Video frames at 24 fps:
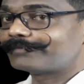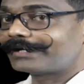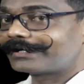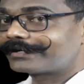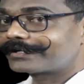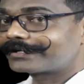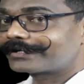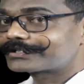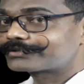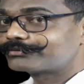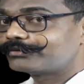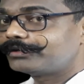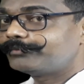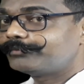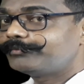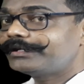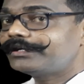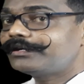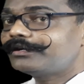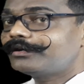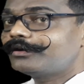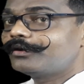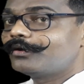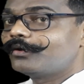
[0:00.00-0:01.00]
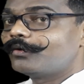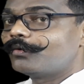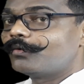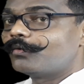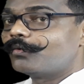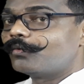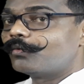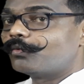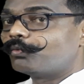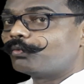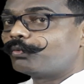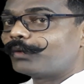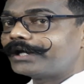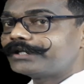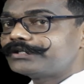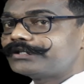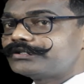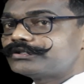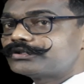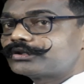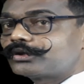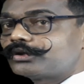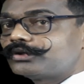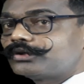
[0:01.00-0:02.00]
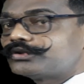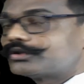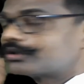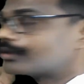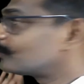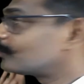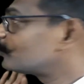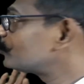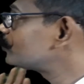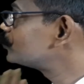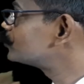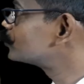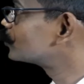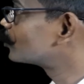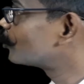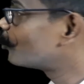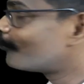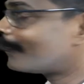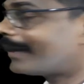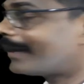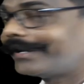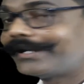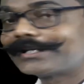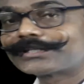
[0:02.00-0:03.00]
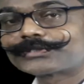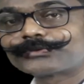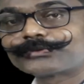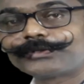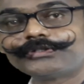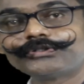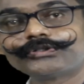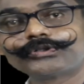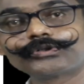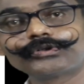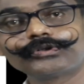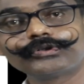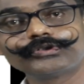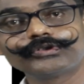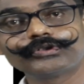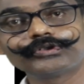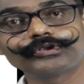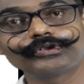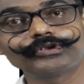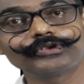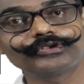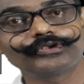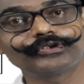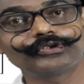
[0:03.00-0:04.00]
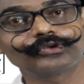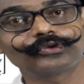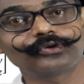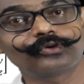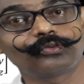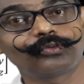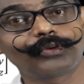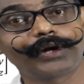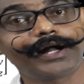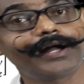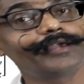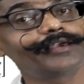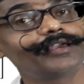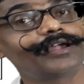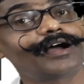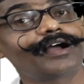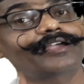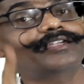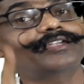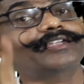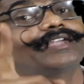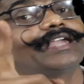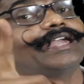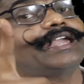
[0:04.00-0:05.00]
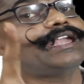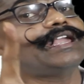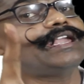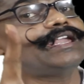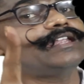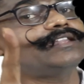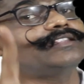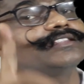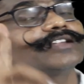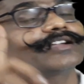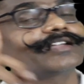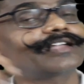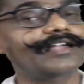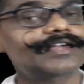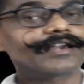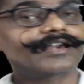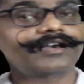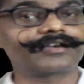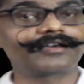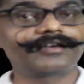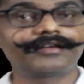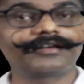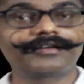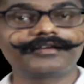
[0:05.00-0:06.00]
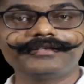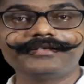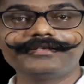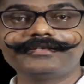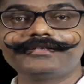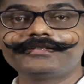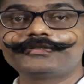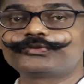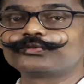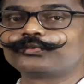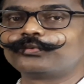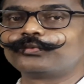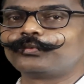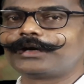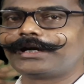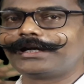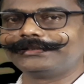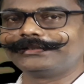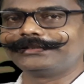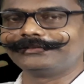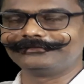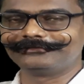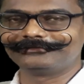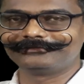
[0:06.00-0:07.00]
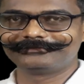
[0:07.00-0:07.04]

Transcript: Matrix will be one zero zero zero minus one zero zero zero one. Again, the character is one.